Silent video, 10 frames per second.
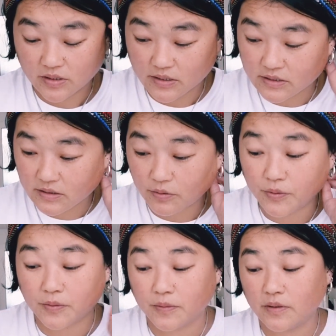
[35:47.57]
It's
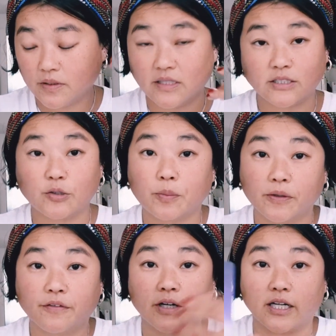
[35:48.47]
your
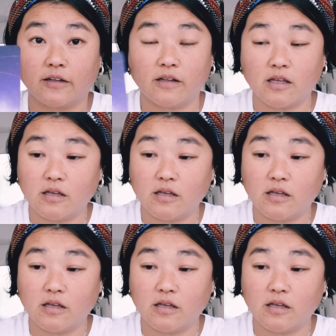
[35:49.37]
birthright.